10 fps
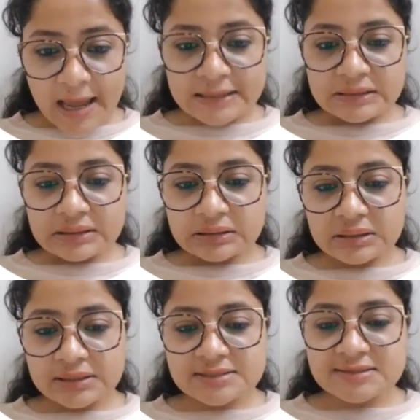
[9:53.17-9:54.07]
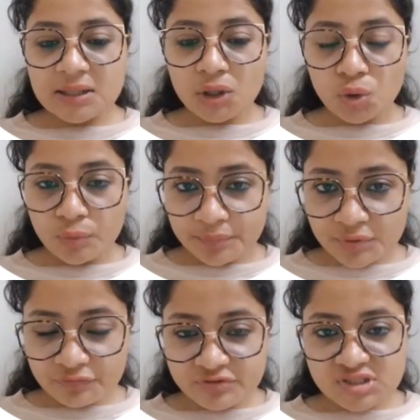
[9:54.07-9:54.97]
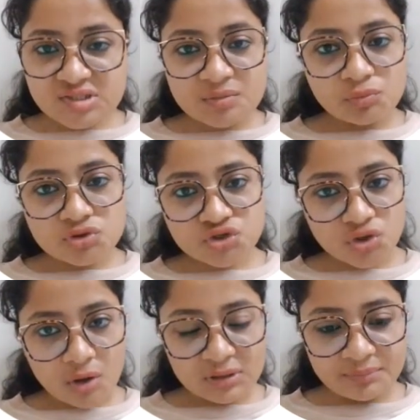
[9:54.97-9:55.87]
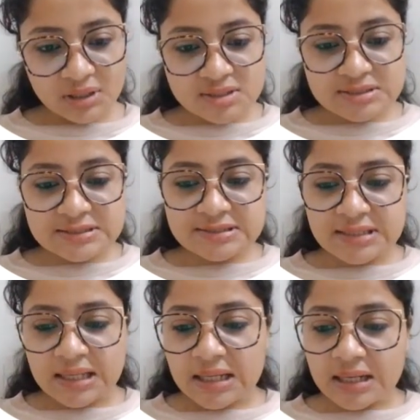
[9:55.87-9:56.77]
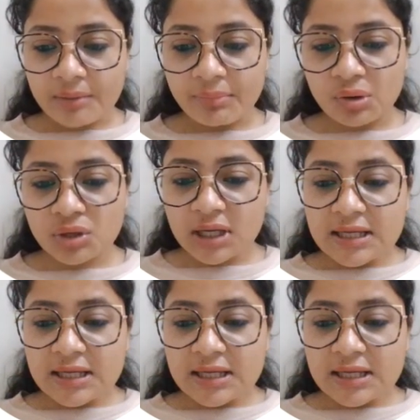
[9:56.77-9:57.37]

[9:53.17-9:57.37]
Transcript: And third is the loop, which is the most common because it is seen in about